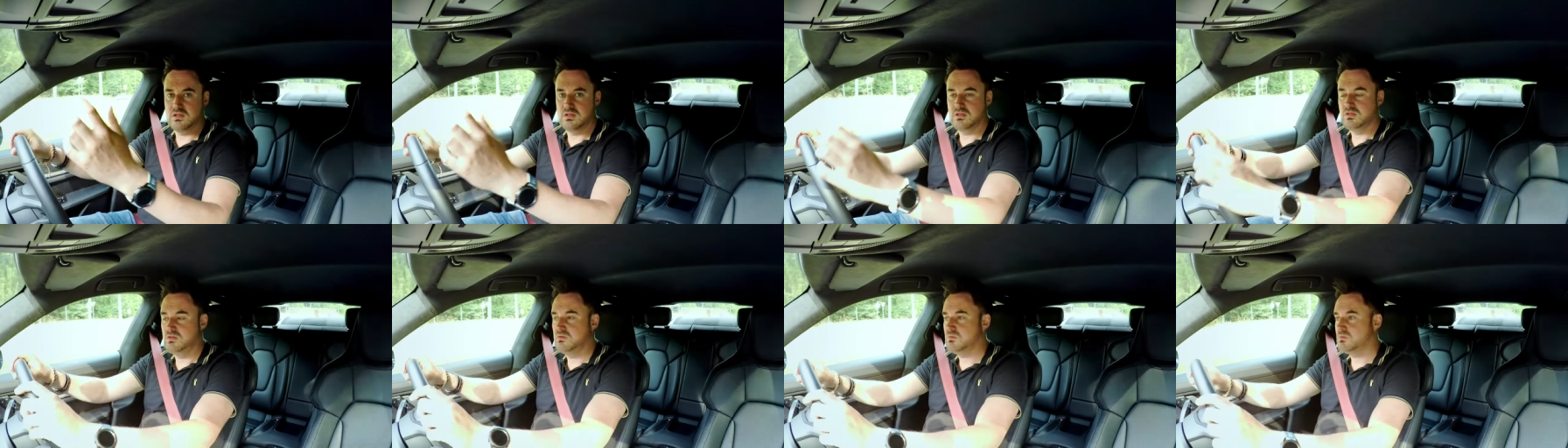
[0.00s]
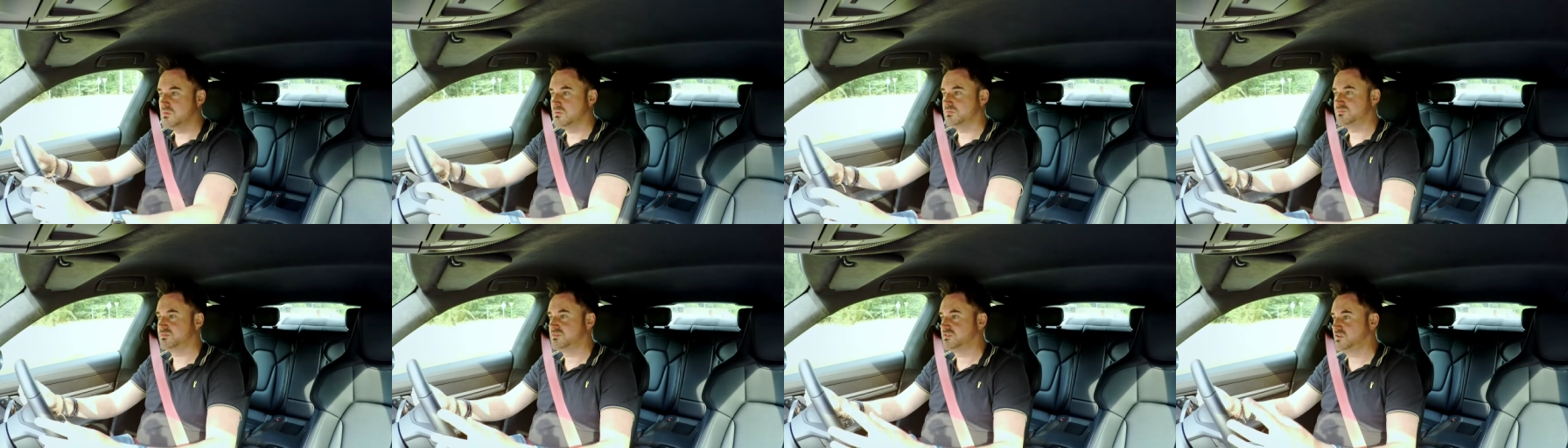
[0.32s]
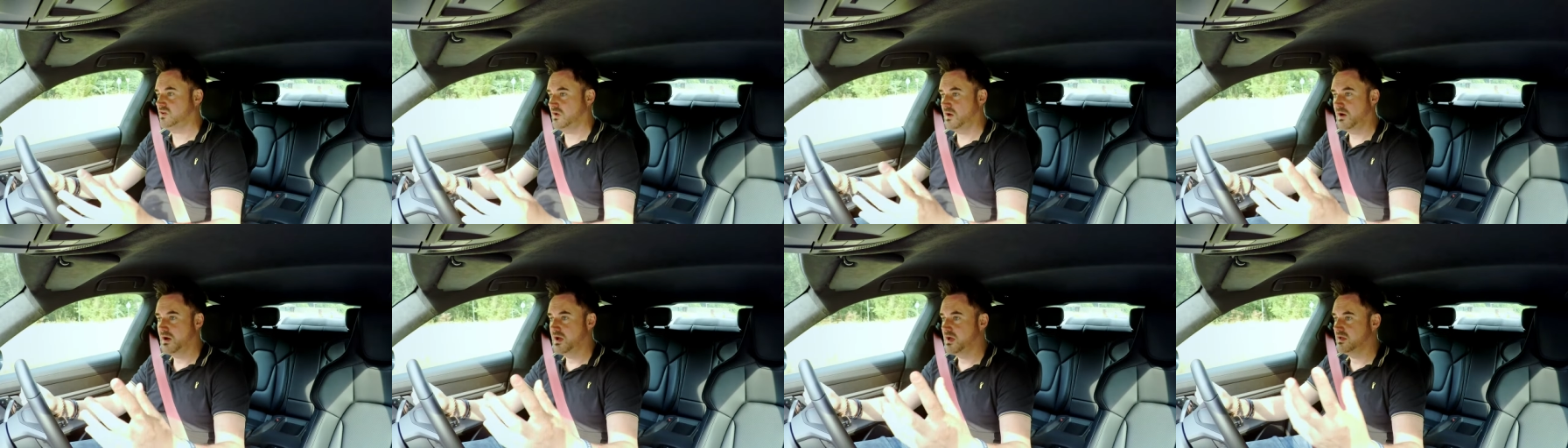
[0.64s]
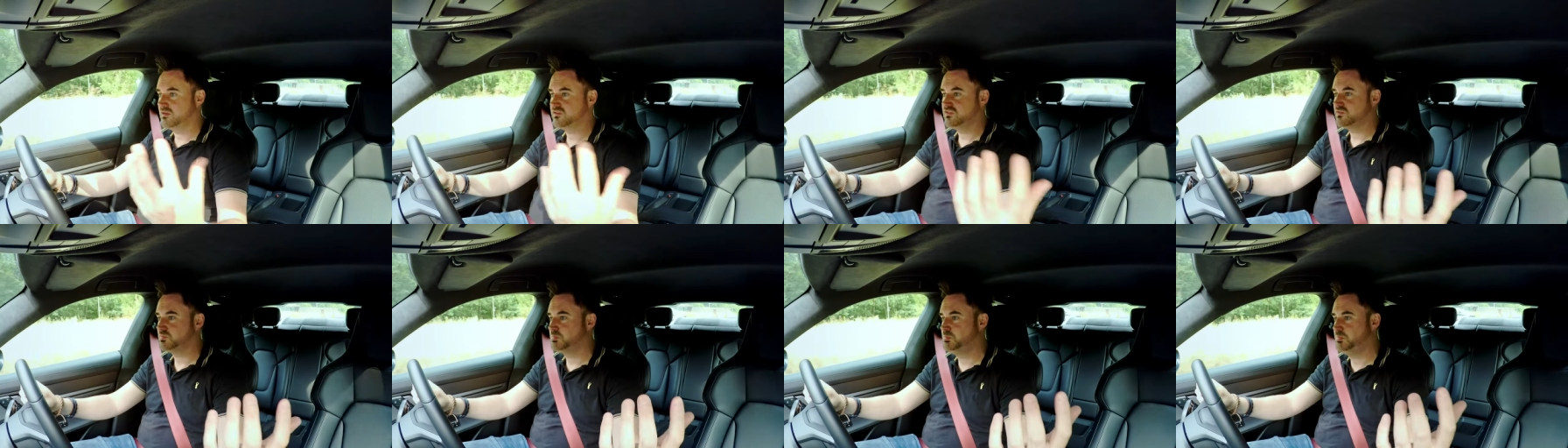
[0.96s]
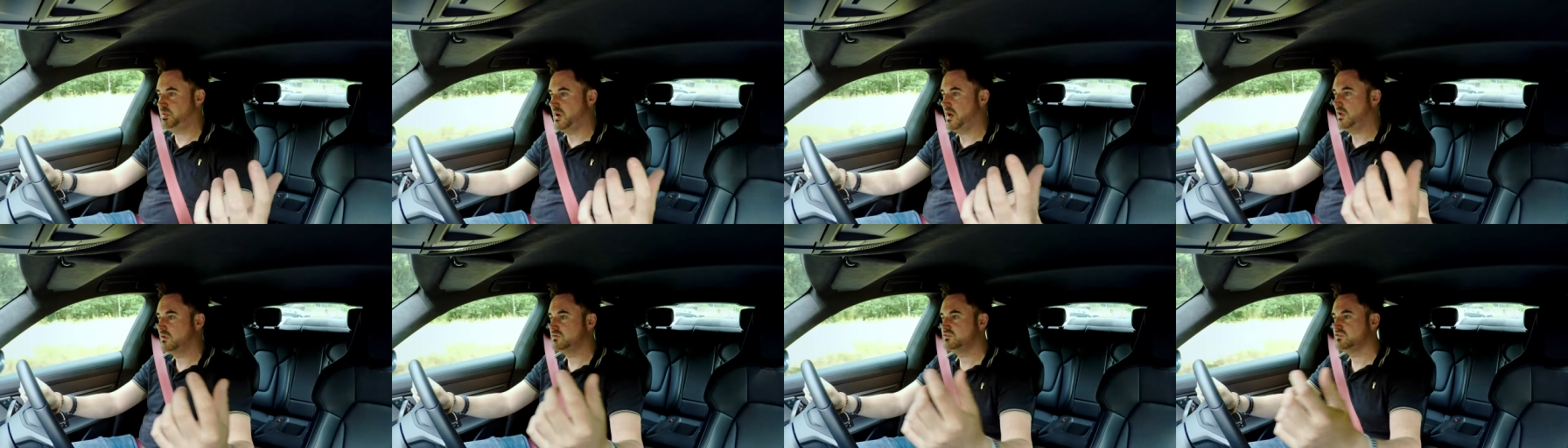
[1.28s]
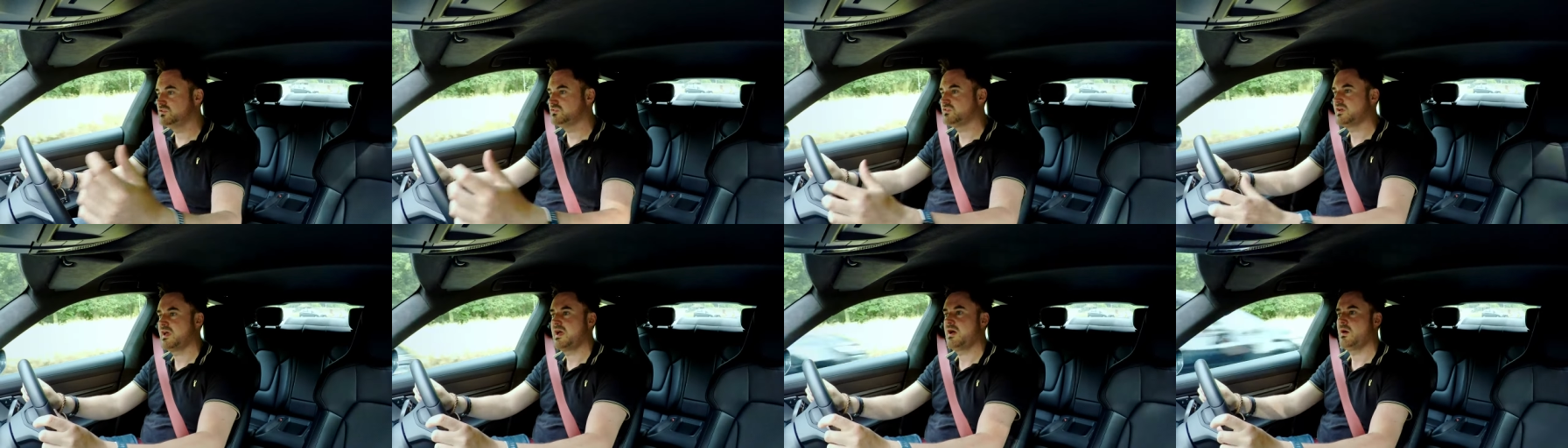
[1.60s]
your tire just
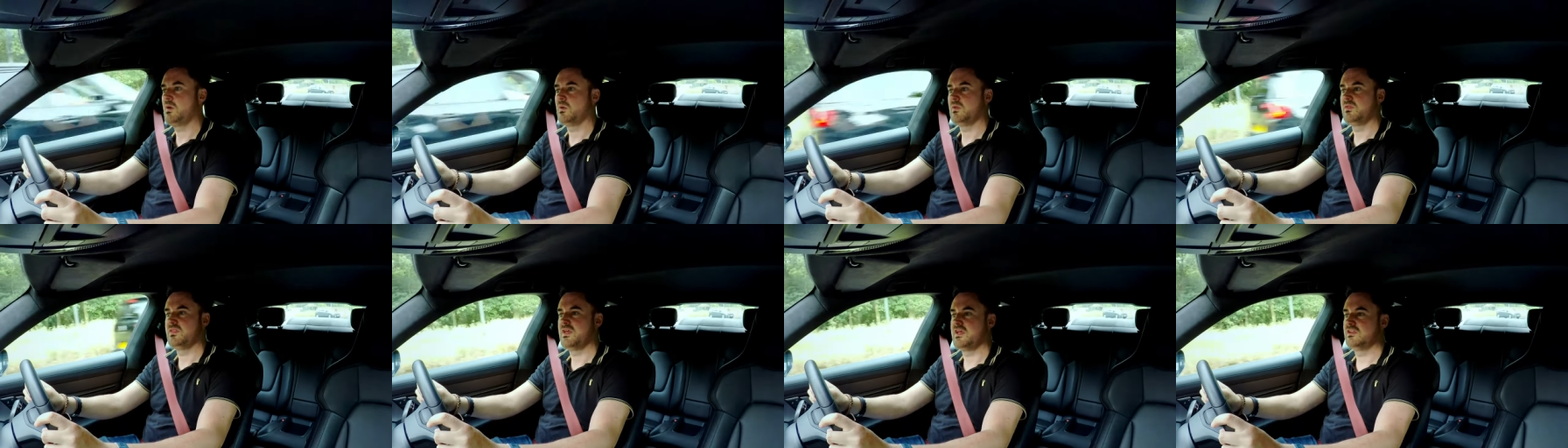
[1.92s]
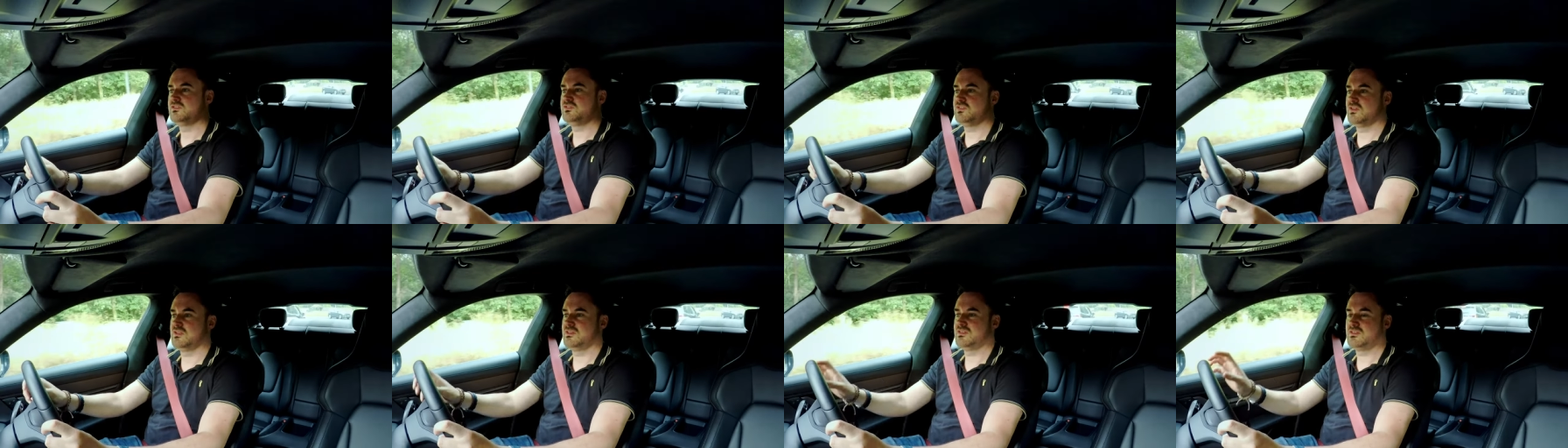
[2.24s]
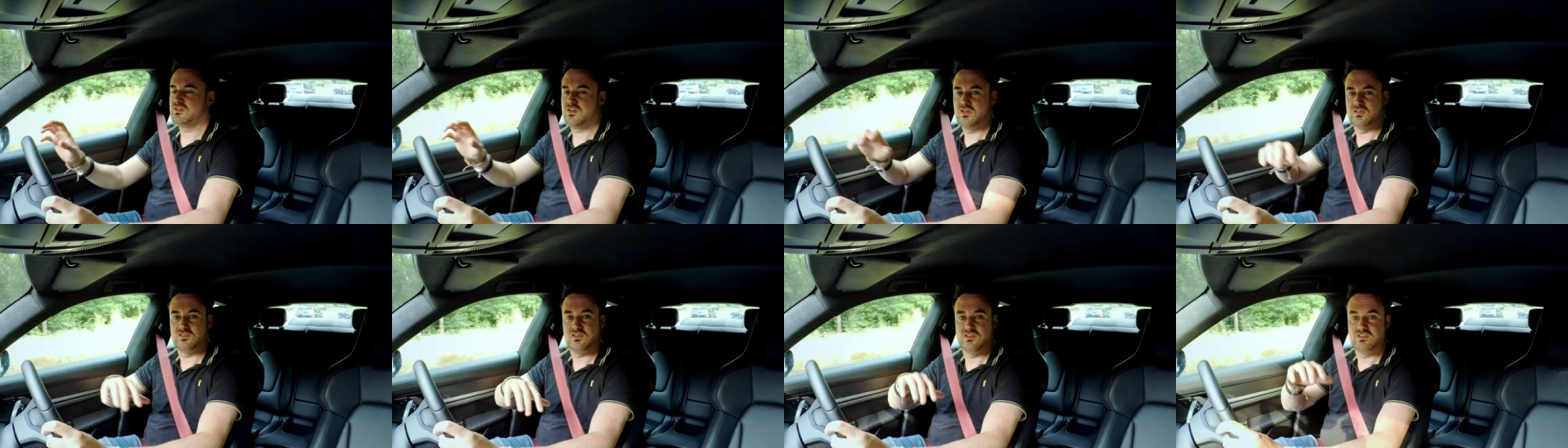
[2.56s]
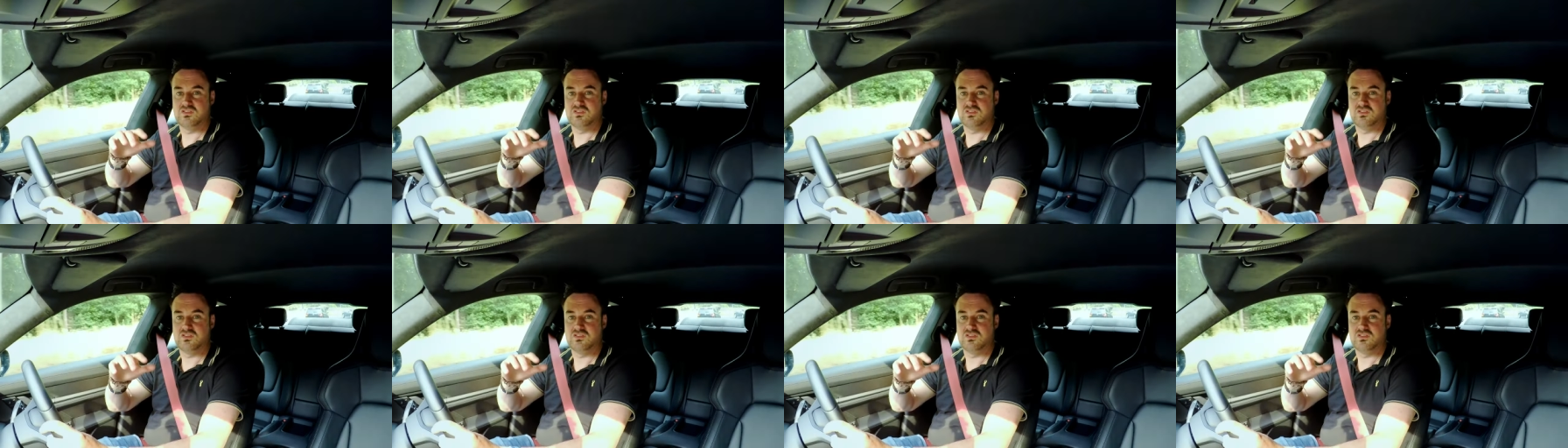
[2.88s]
bulges out because